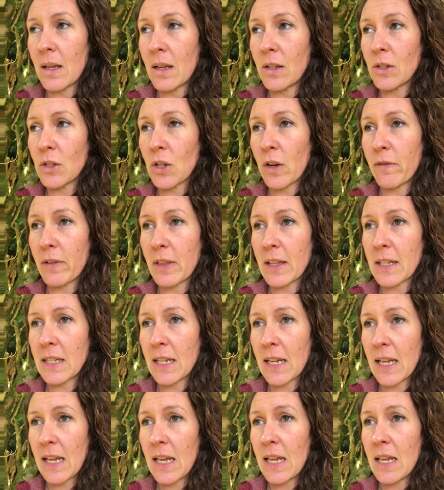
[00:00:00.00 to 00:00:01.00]
So for the
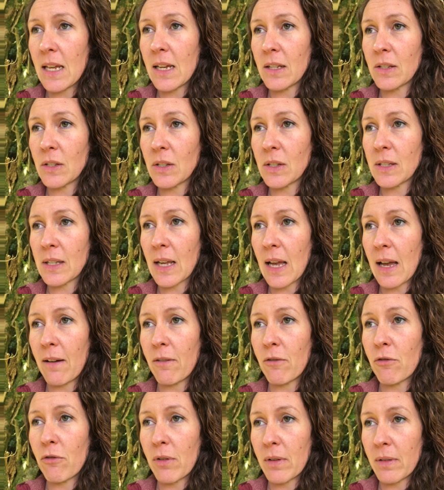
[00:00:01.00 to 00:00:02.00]
tea, it's
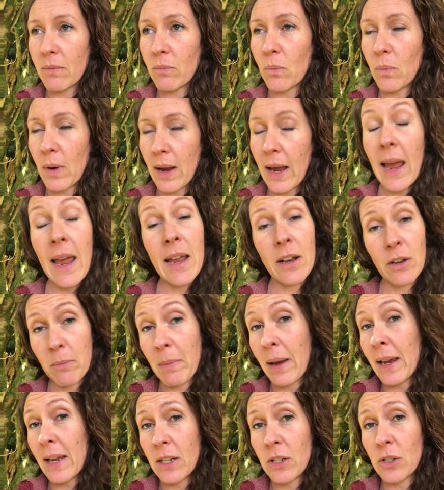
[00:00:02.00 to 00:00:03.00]
and you
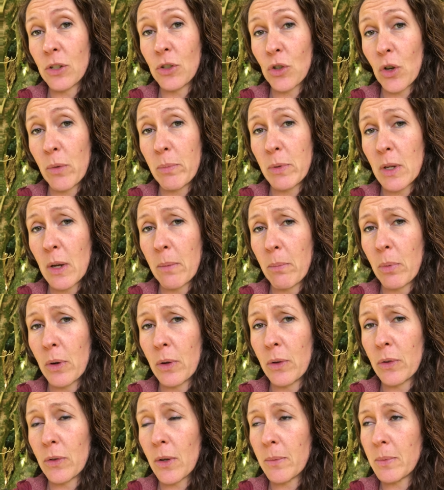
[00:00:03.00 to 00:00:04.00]
make it into soups. You can put it
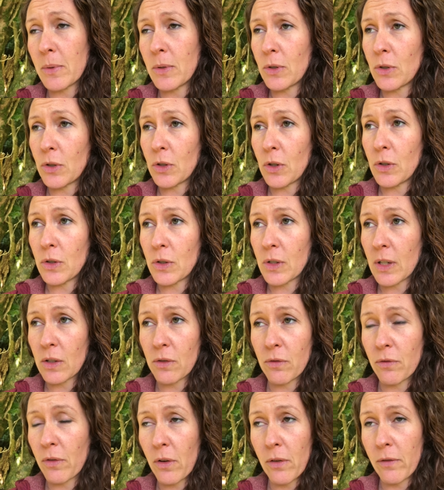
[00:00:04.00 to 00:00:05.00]
in soups and stews. It's
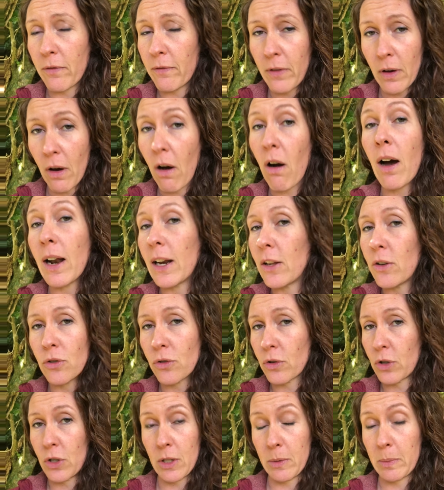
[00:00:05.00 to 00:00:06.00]
very, very highly
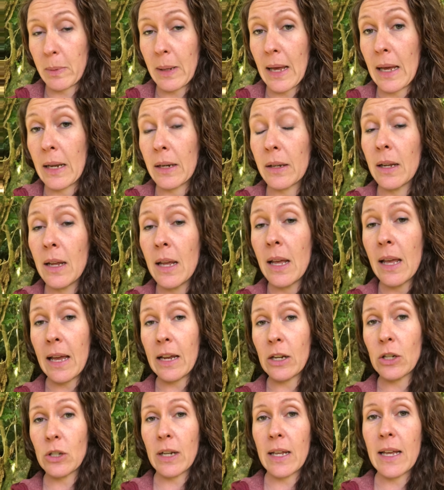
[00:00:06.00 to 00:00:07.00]
nutritious plant.
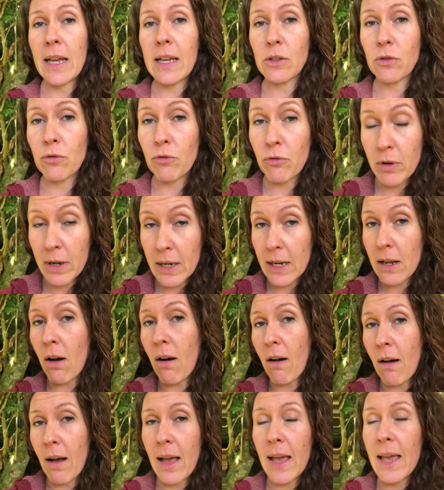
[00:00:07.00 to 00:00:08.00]
Actually, it's really
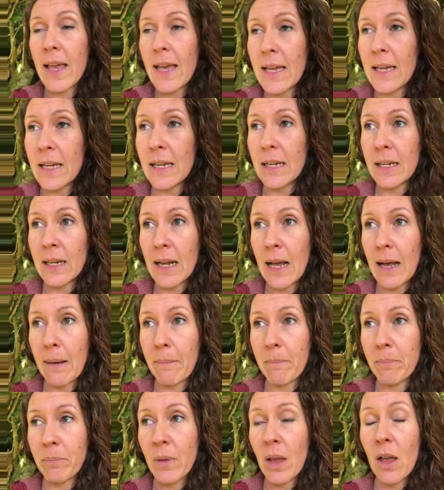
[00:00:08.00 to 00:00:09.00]
high in
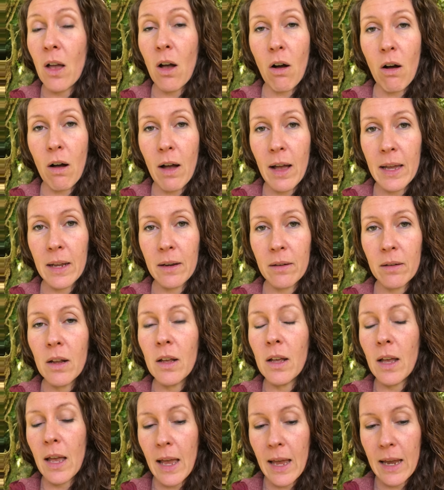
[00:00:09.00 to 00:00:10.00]
iron,
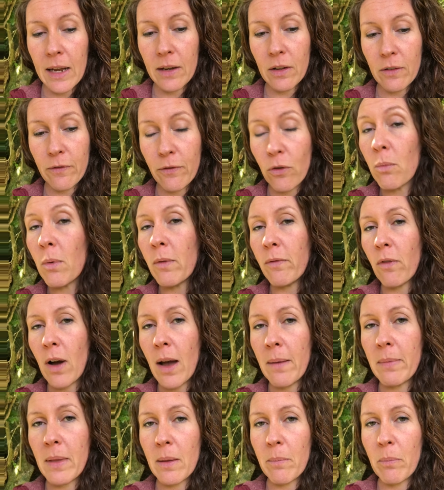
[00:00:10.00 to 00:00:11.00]
and the form of
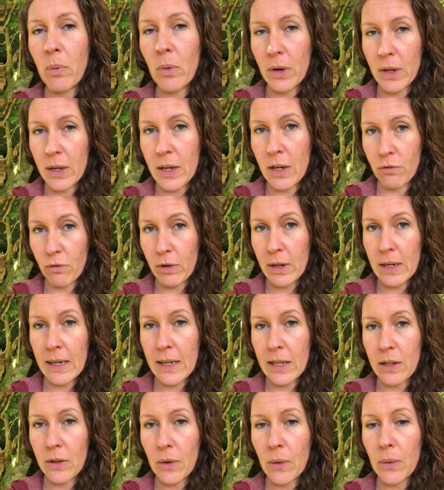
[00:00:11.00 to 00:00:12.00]
iron that the body can
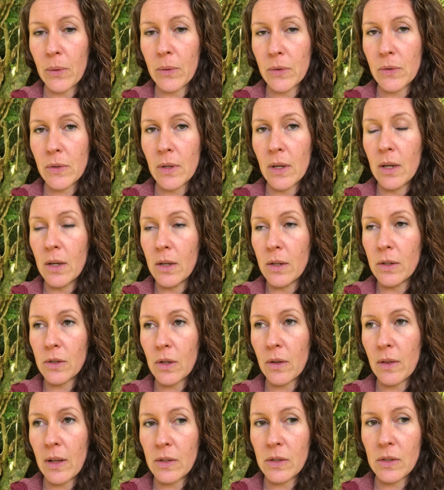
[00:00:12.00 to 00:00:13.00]
readily use.
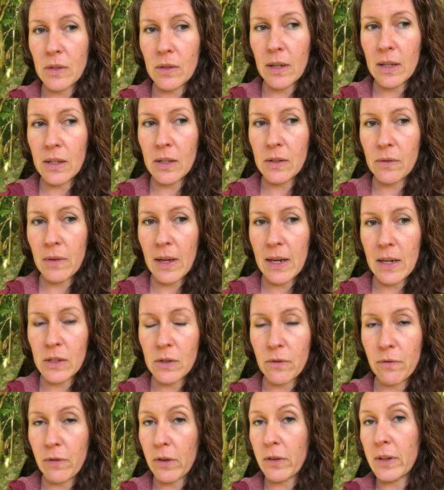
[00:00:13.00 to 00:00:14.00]
So it's
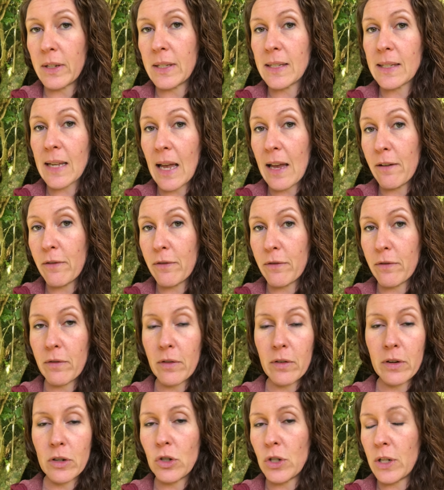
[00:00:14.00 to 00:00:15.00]
very safe,
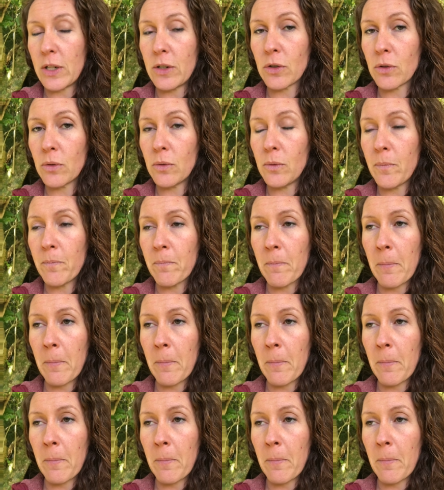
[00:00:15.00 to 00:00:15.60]
very gentle.